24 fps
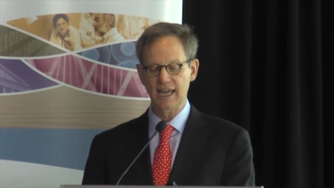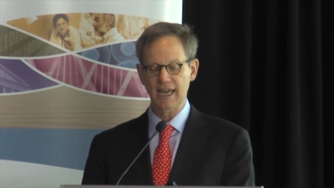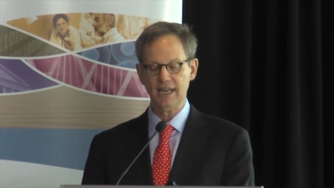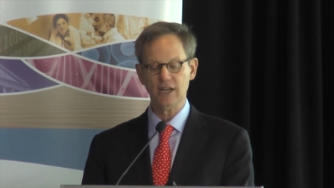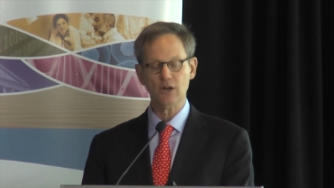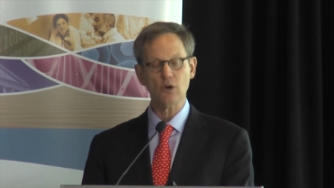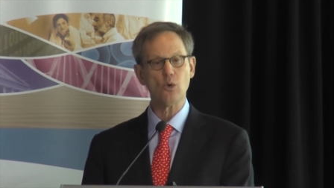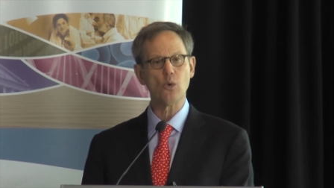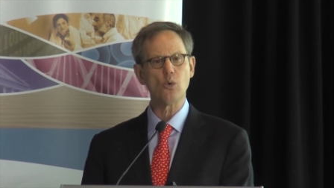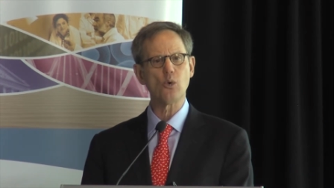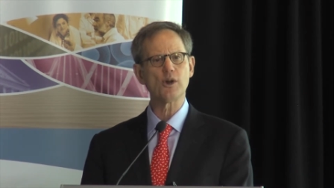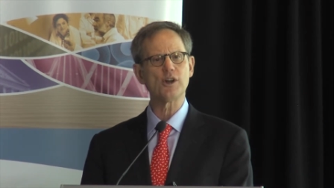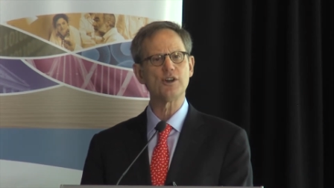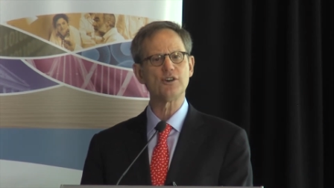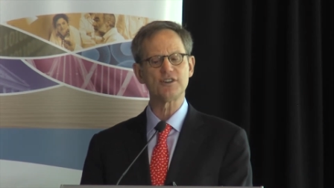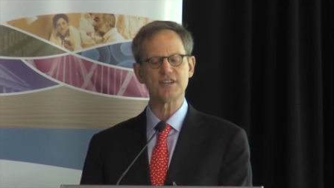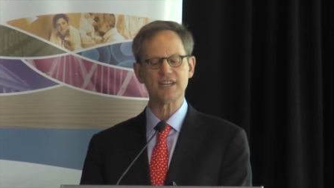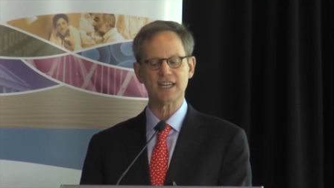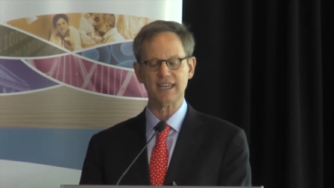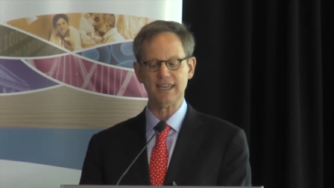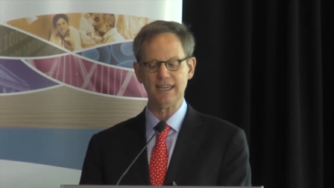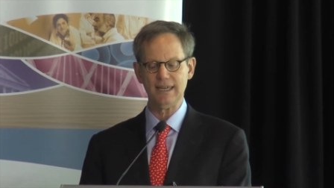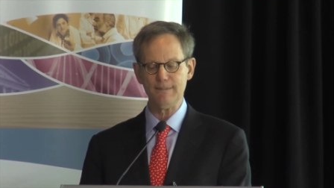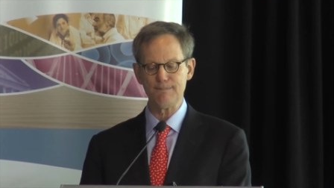in order
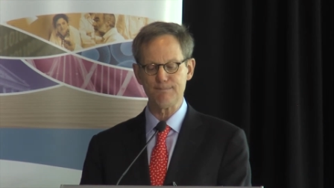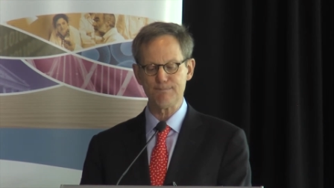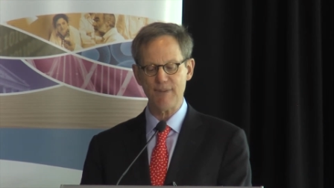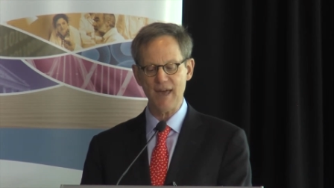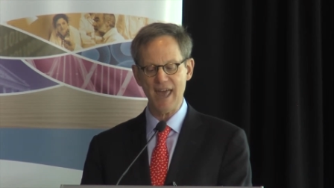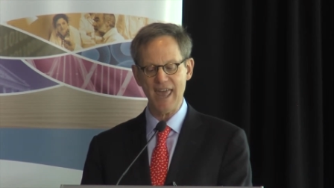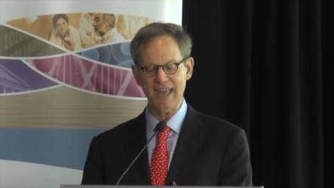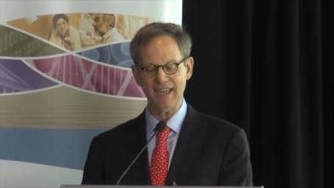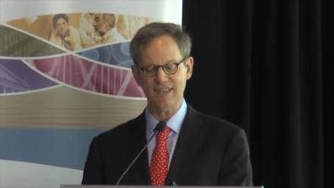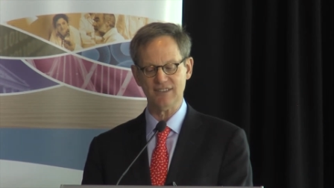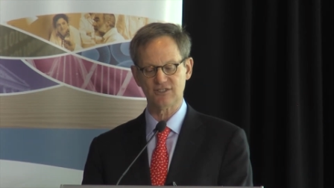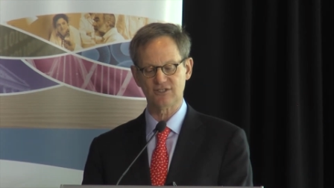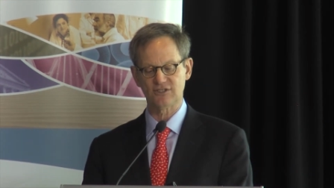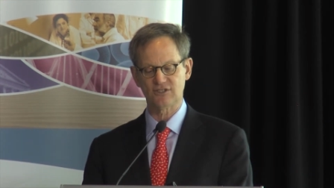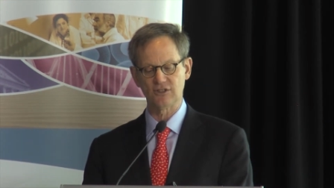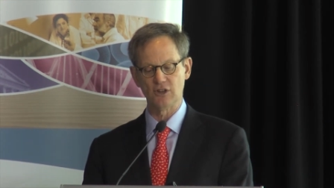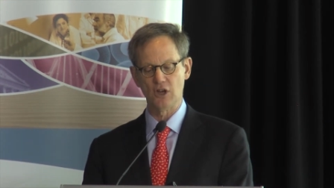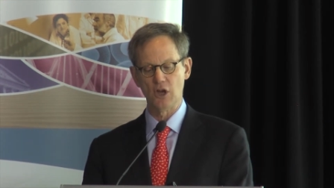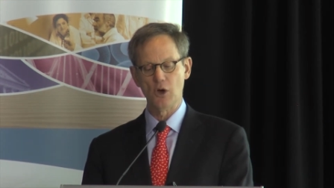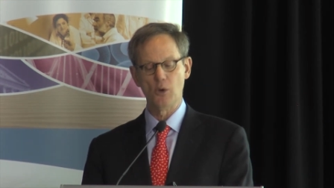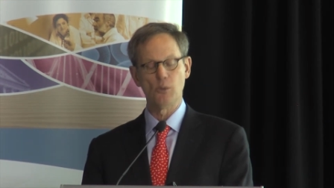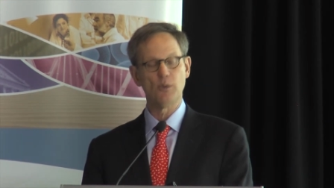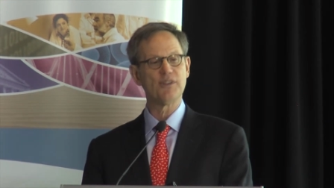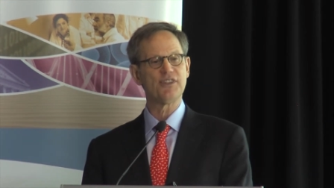to keep pace
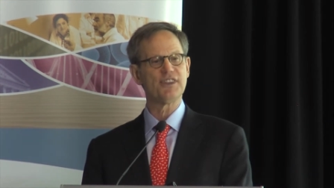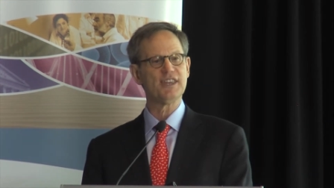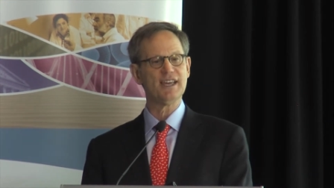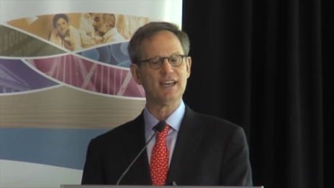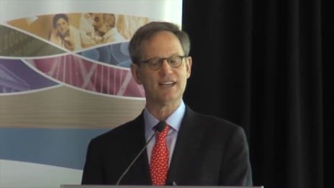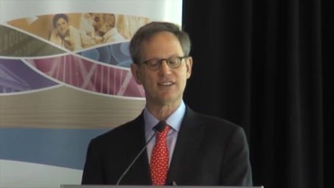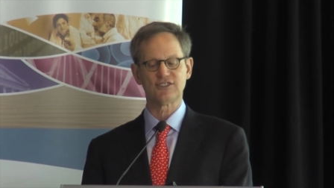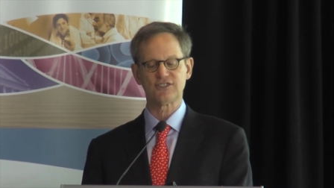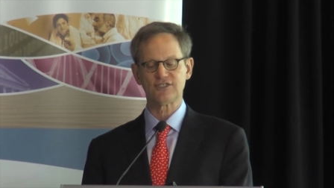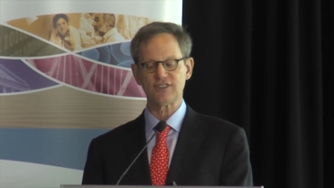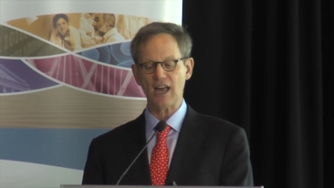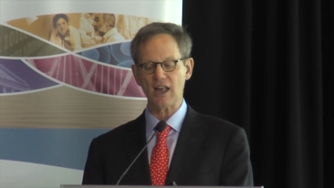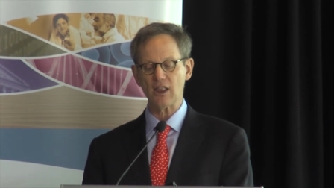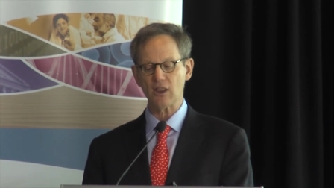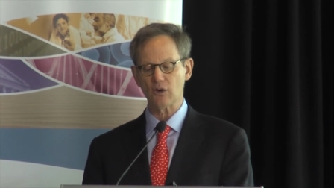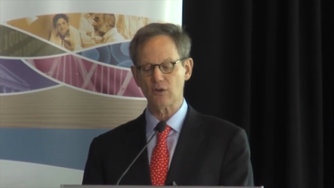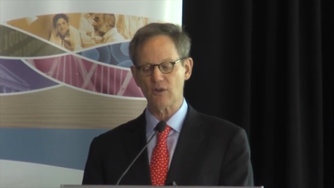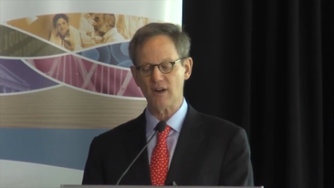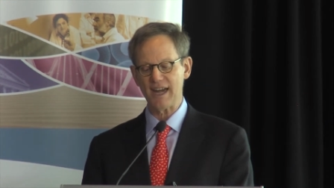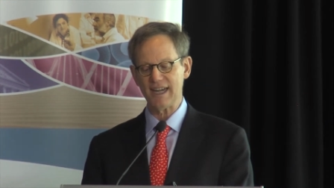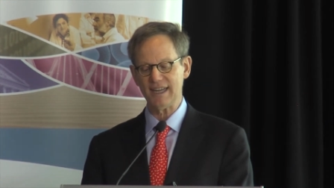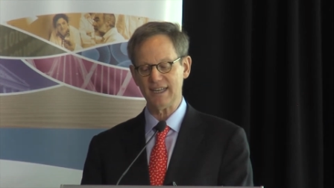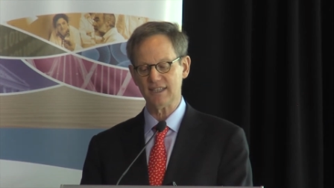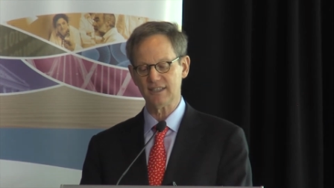with the
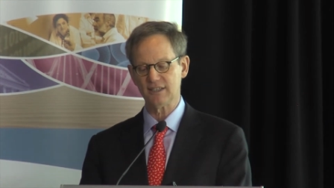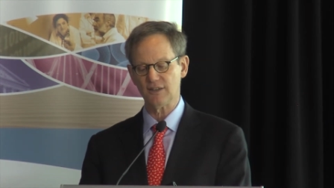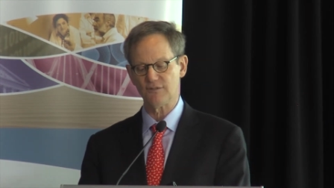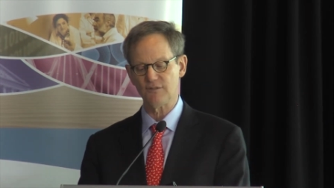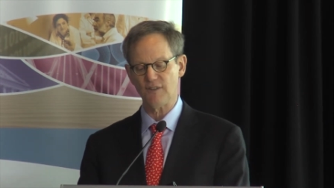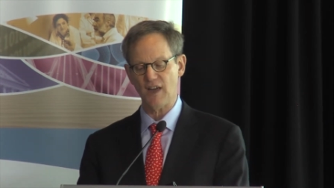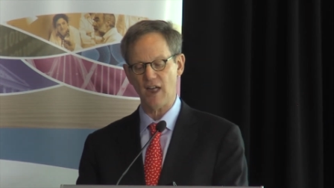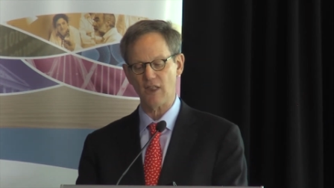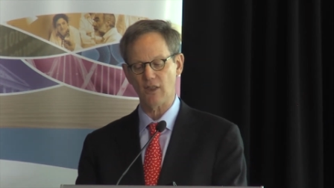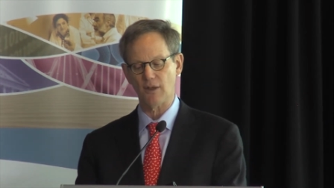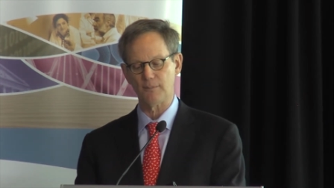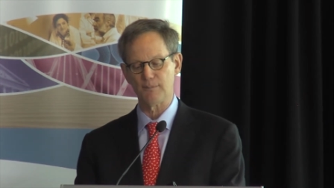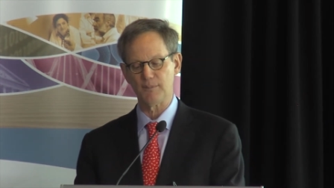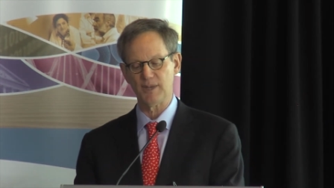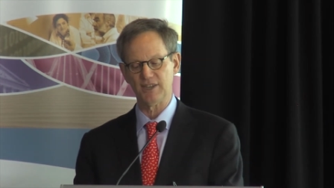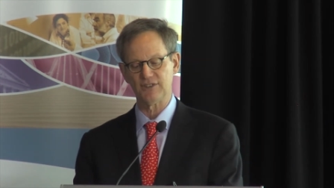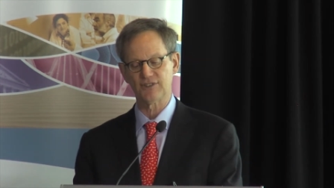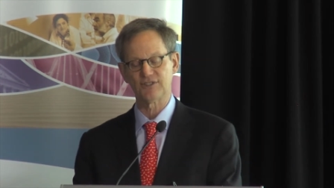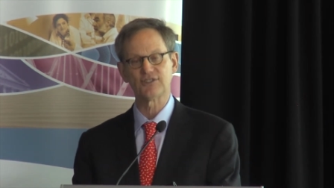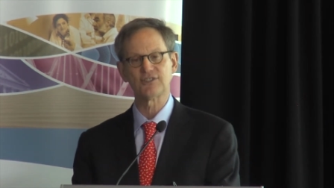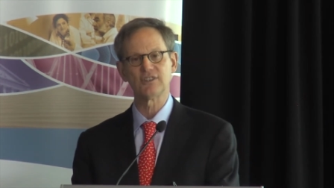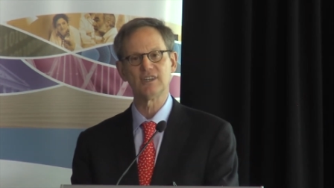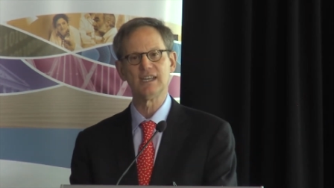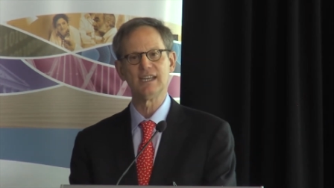accelerating
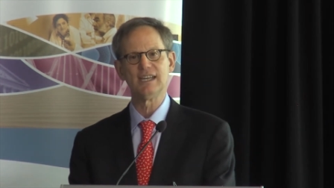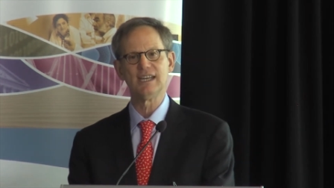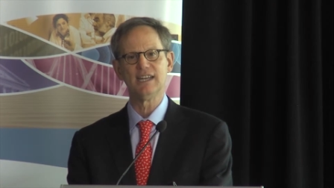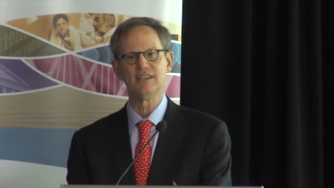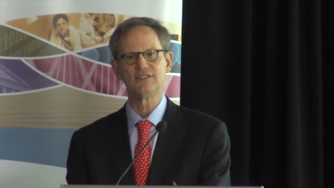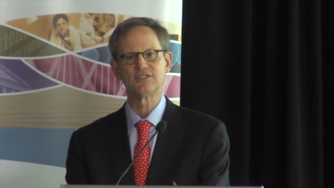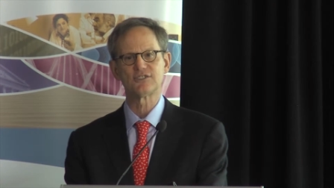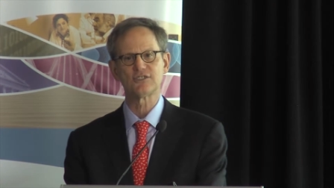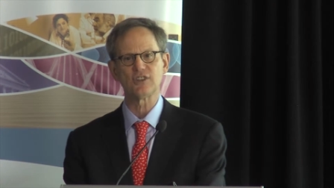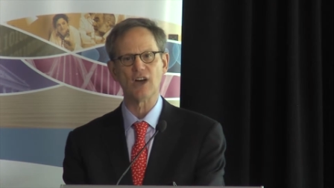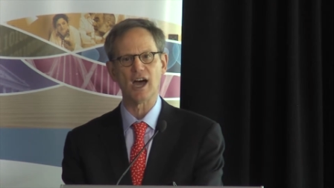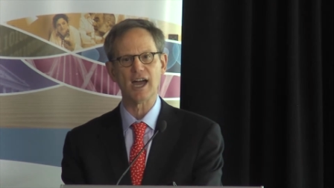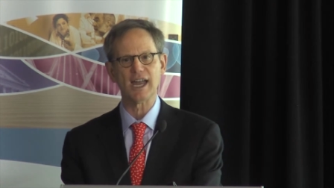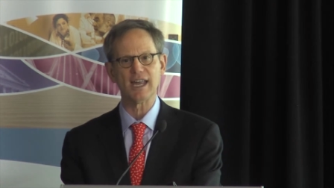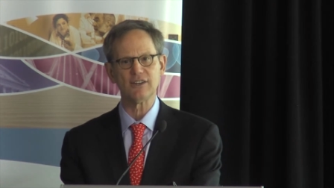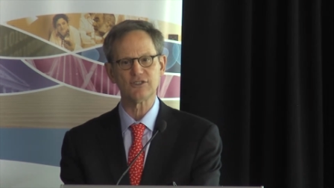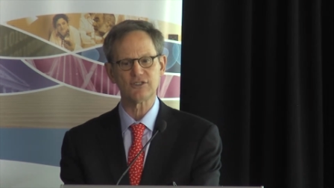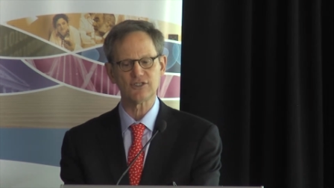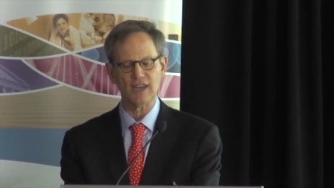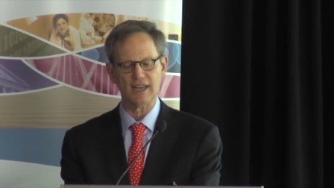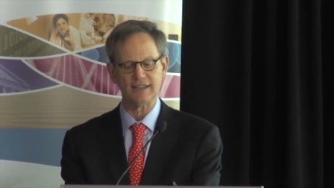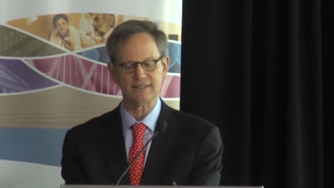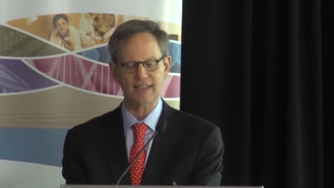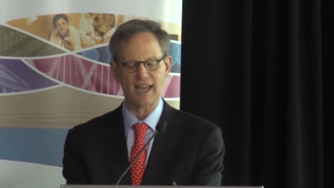developments in
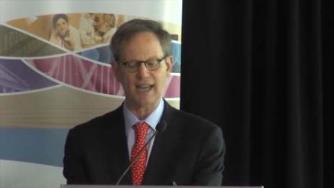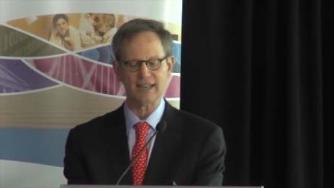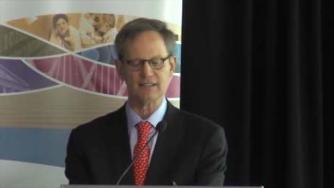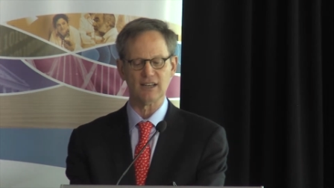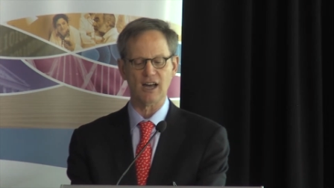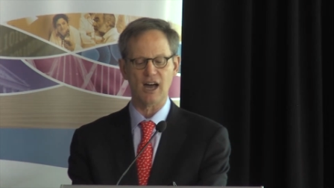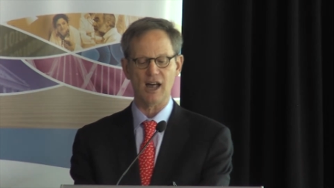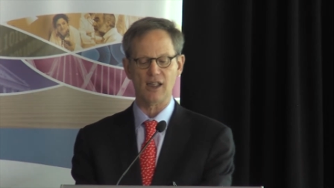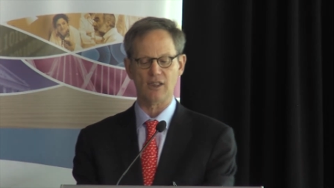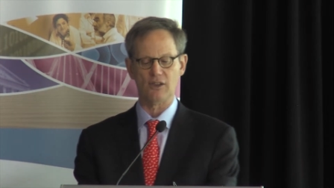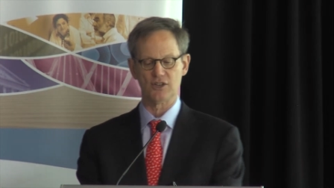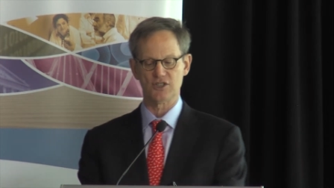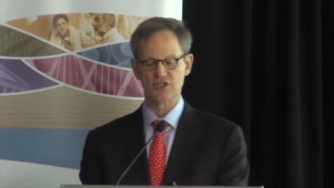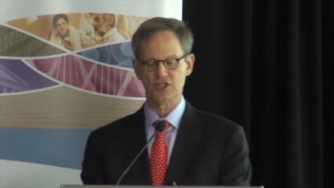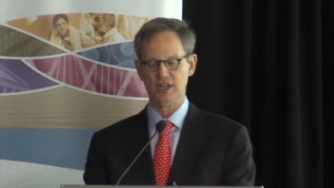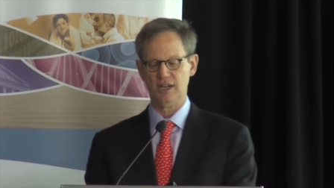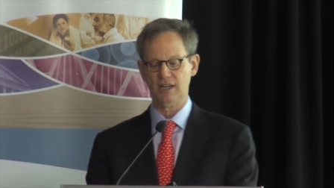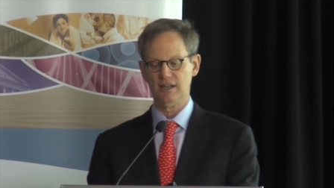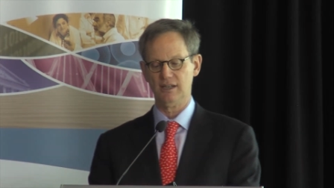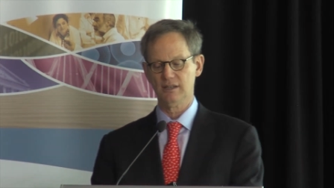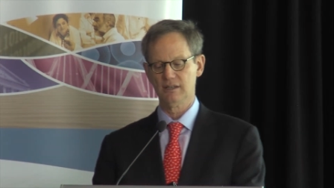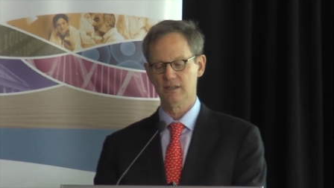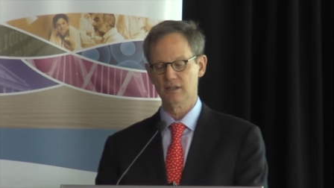science and technology.